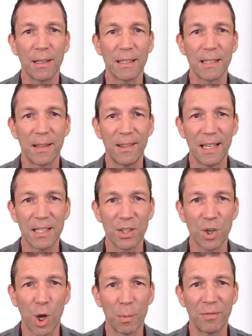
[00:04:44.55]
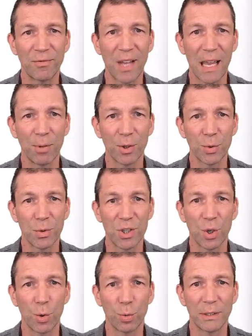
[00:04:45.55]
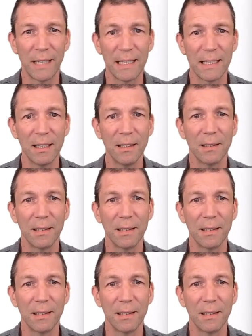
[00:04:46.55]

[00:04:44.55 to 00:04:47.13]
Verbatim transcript: to this column of tables, which is called data.